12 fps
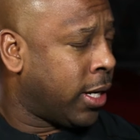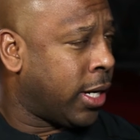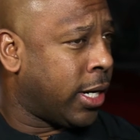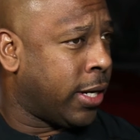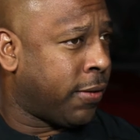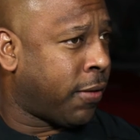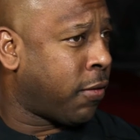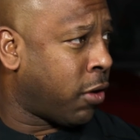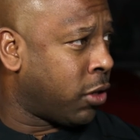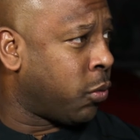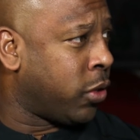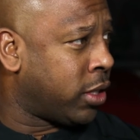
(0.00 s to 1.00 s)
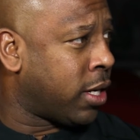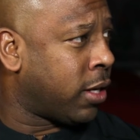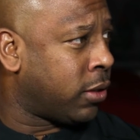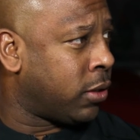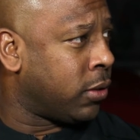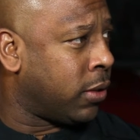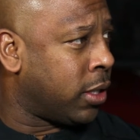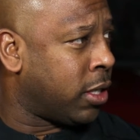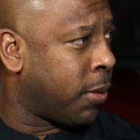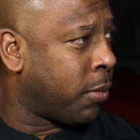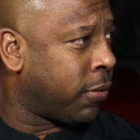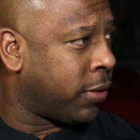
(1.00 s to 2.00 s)
Uh, I've already reached out to a
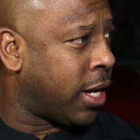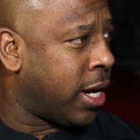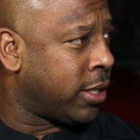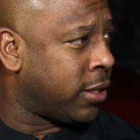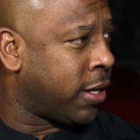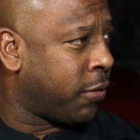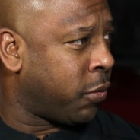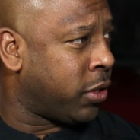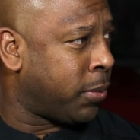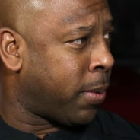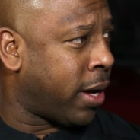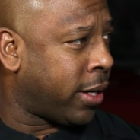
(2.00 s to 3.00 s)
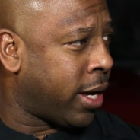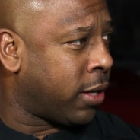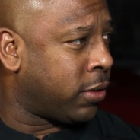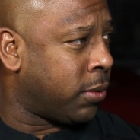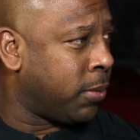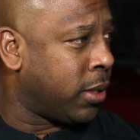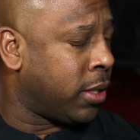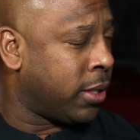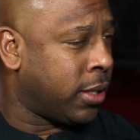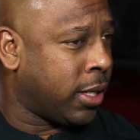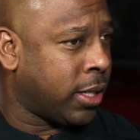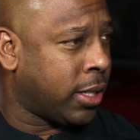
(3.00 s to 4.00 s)
number of guys, and they've reached back out to me,
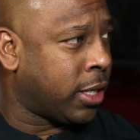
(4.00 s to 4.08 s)
and uh,